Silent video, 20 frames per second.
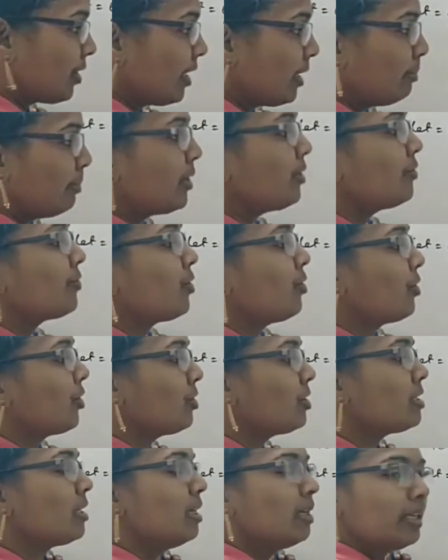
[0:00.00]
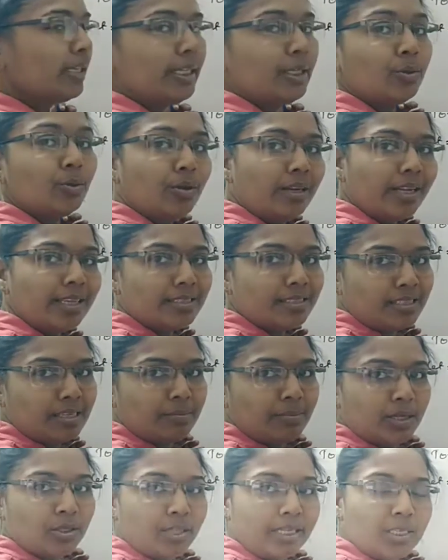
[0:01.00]
number of codons into less
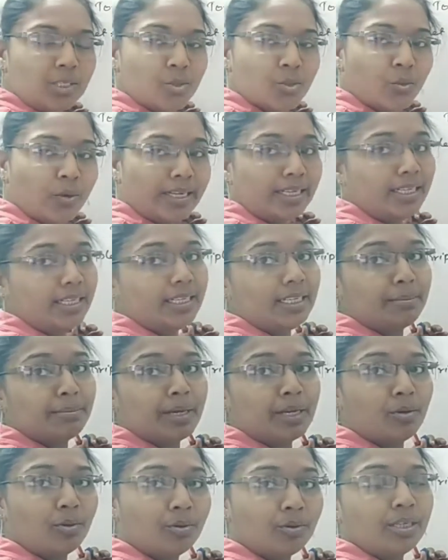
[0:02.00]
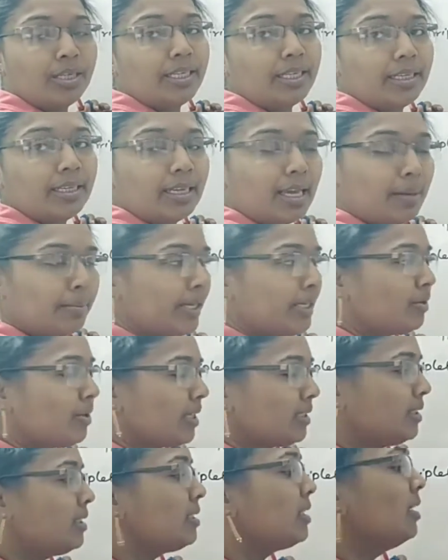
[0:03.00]
number, that is 20 number only amino
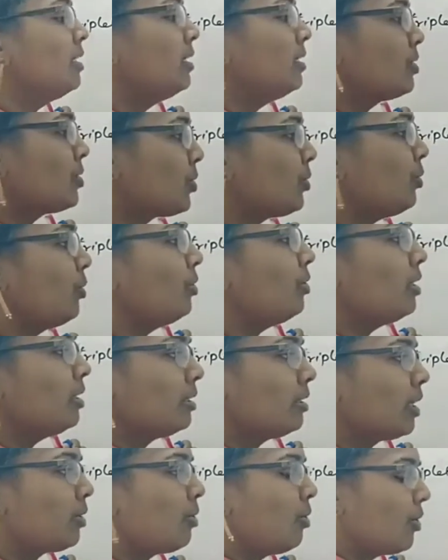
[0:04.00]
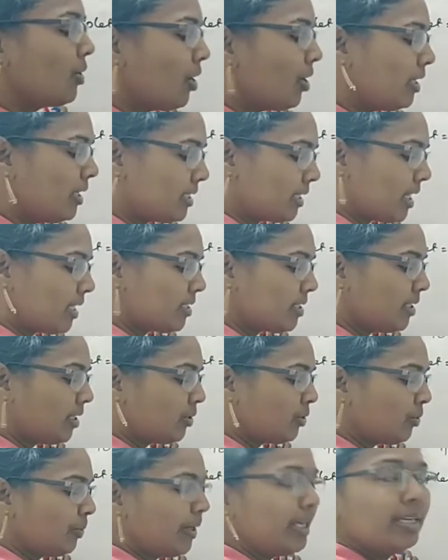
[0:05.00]
acids, so the codon is
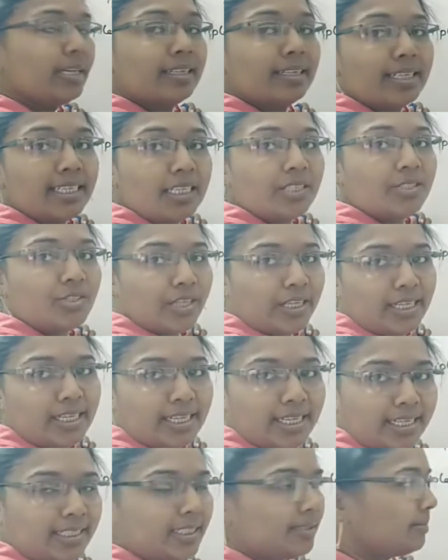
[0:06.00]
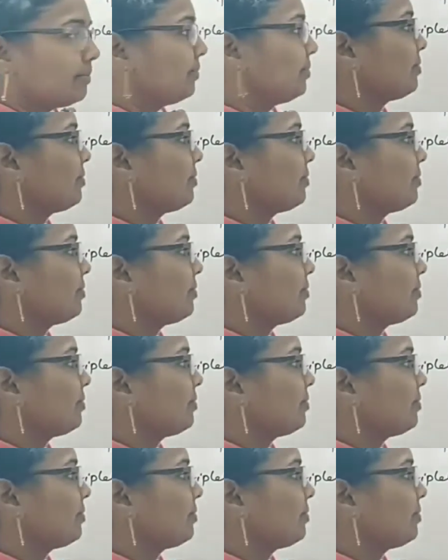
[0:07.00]
considered to be degenerate.